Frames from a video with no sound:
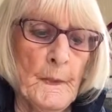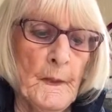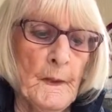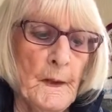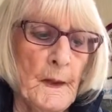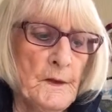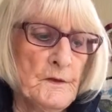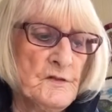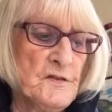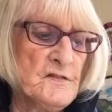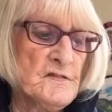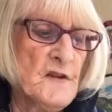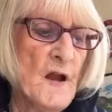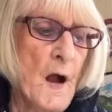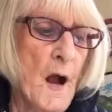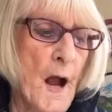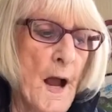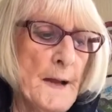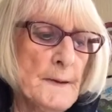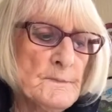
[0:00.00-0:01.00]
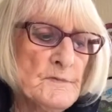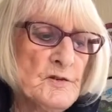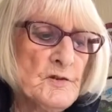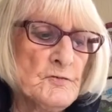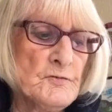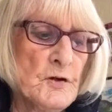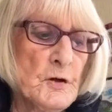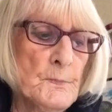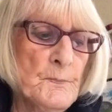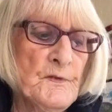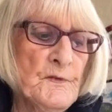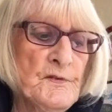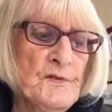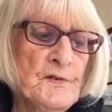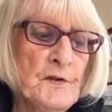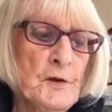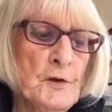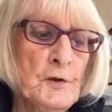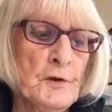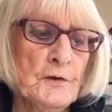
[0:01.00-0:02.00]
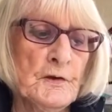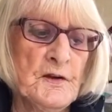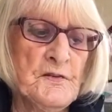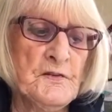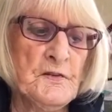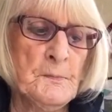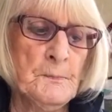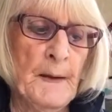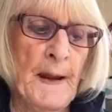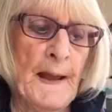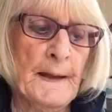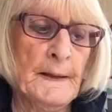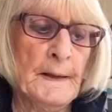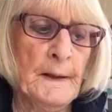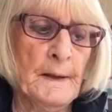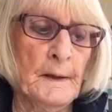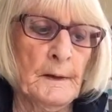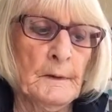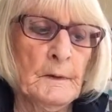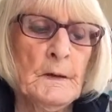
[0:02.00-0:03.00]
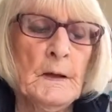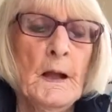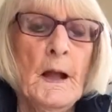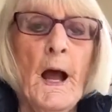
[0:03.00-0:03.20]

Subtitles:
It's time to drop the security blanket